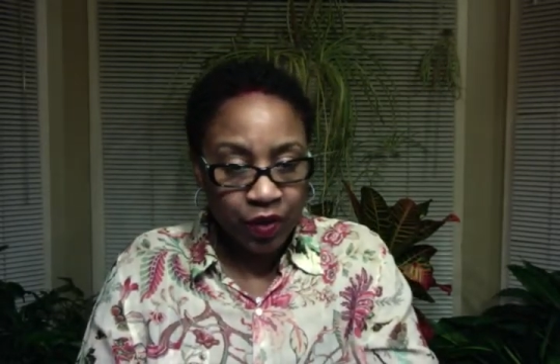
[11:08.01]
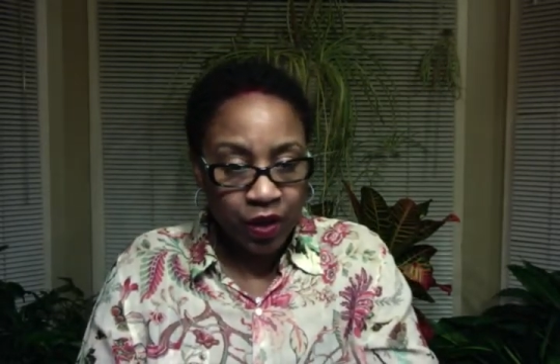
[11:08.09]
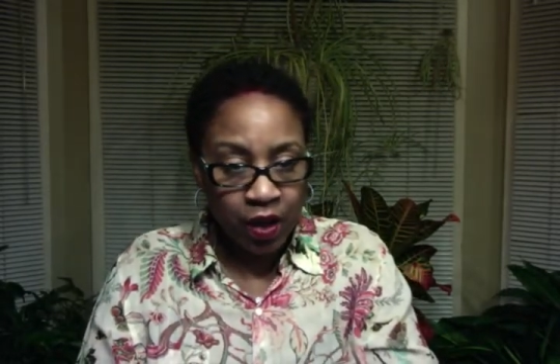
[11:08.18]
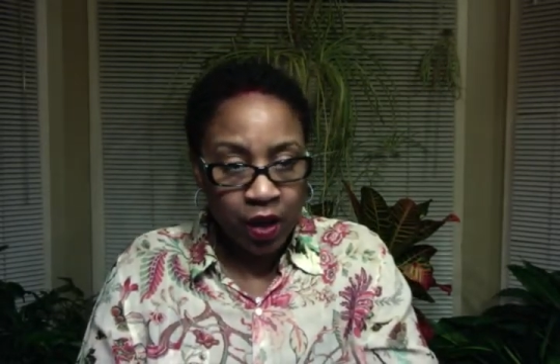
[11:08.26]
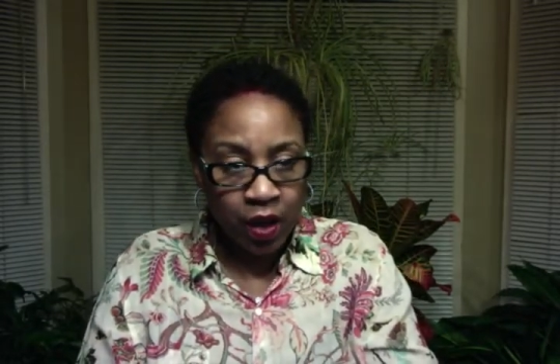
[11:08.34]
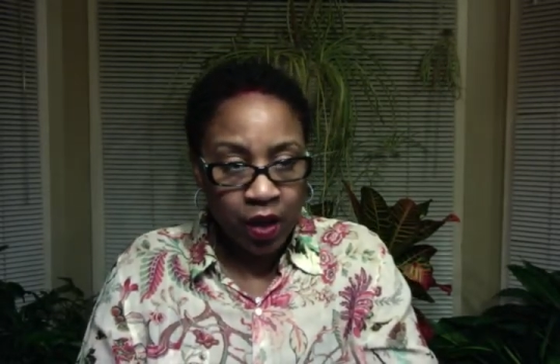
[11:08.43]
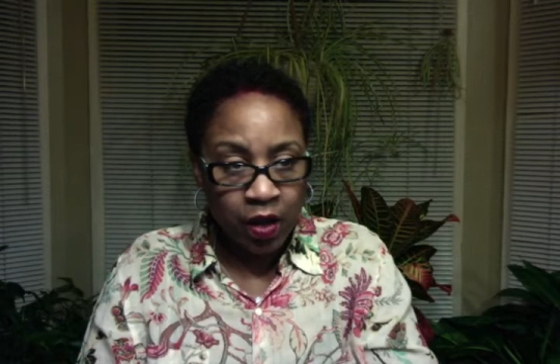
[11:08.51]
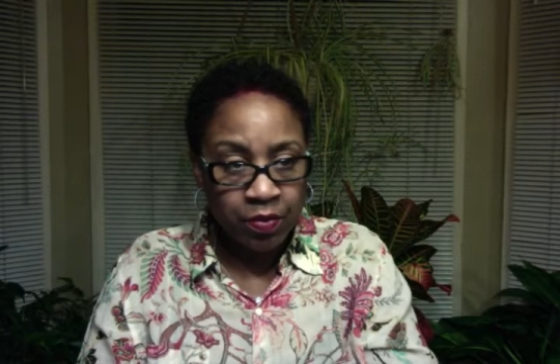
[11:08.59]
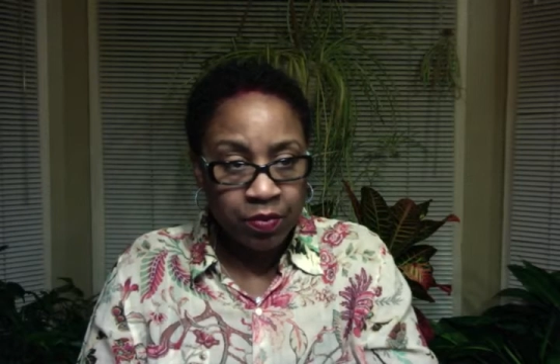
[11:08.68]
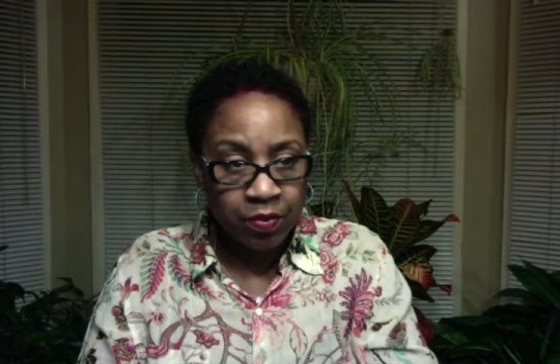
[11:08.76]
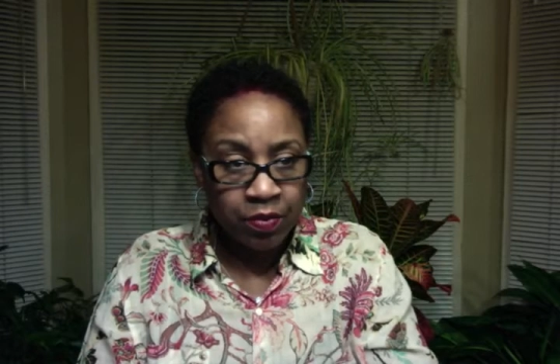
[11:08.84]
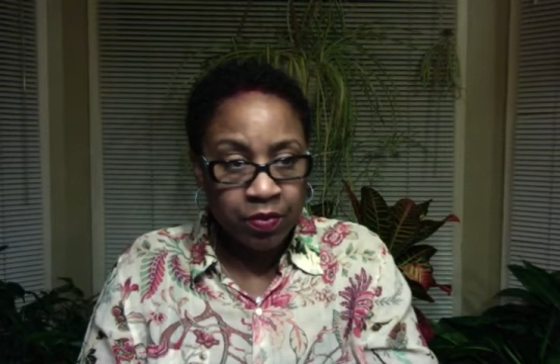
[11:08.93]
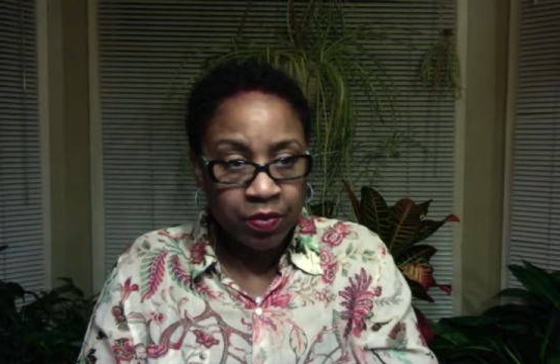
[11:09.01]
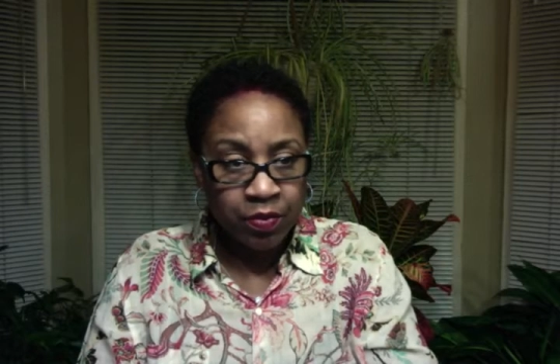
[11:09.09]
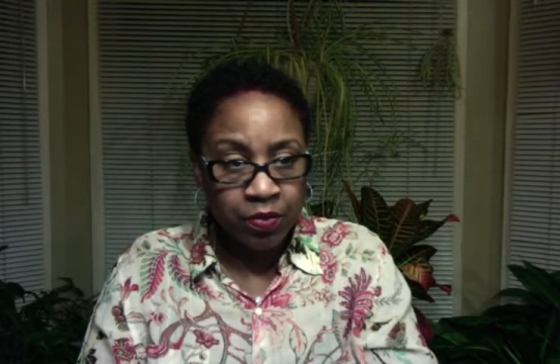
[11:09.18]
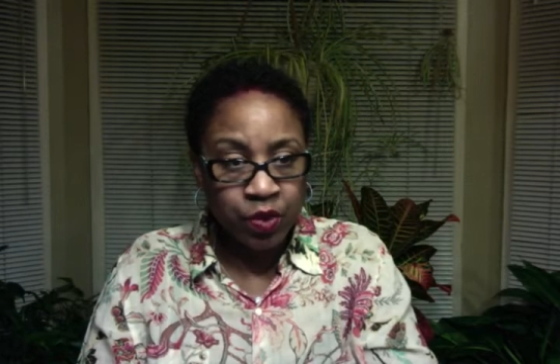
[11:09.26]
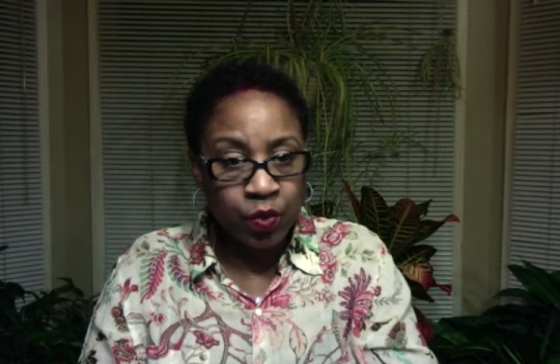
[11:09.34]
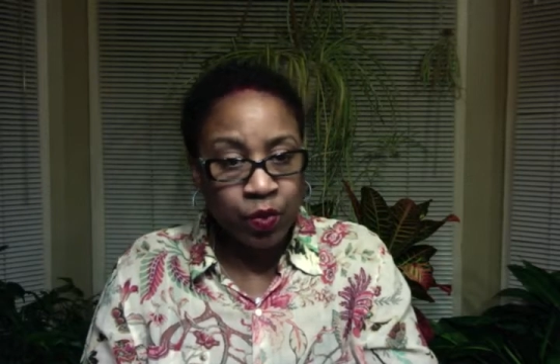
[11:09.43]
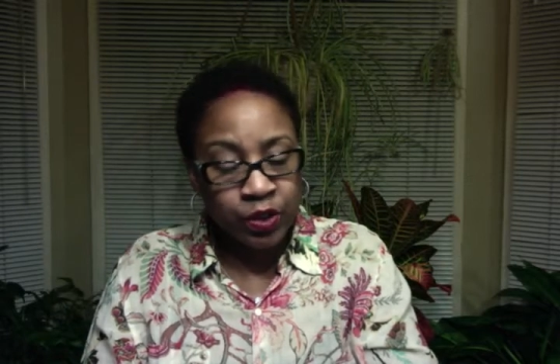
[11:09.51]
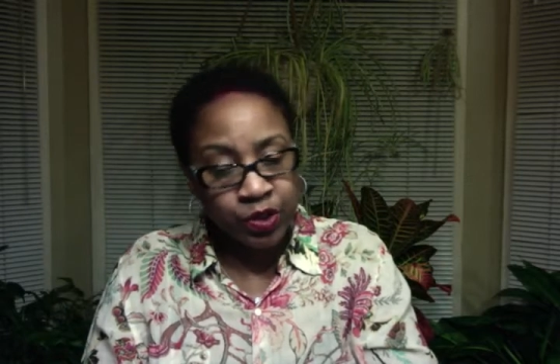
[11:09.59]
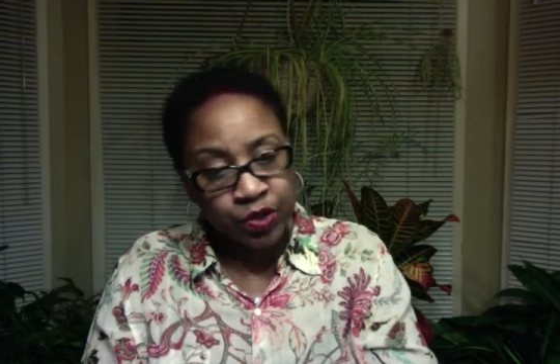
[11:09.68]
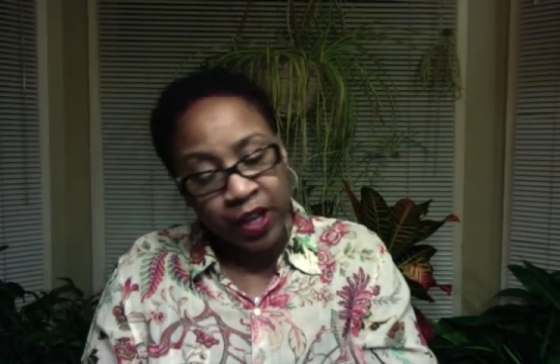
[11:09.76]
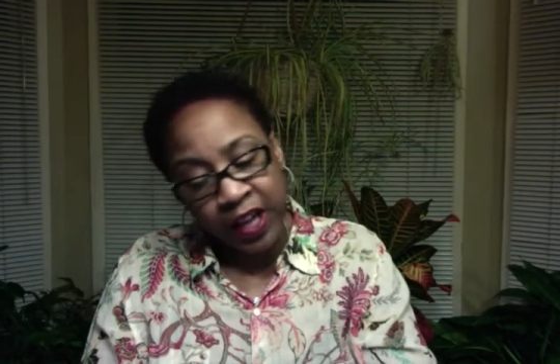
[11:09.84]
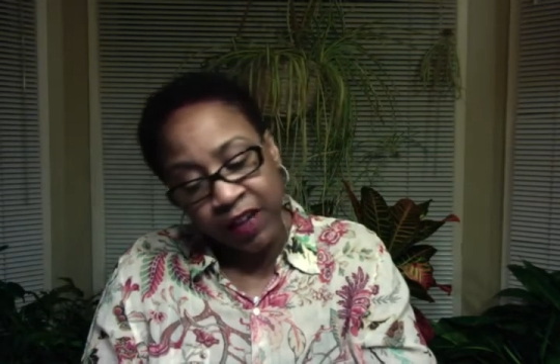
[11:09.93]
Um, so once
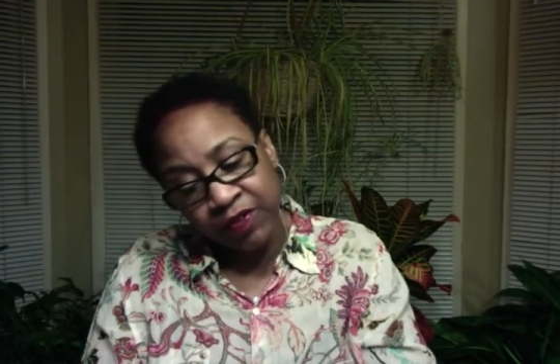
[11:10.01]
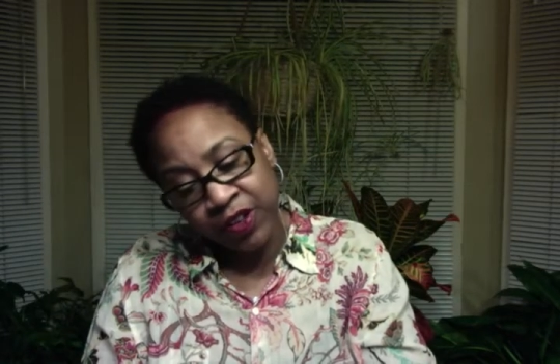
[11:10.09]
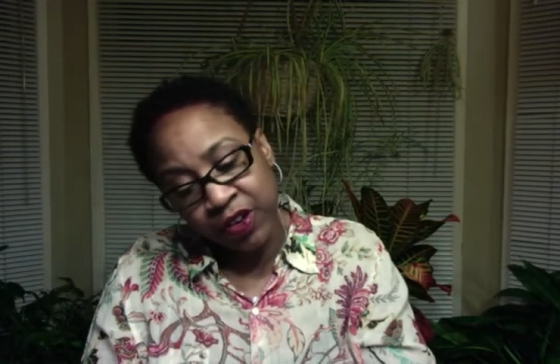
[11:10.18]
you have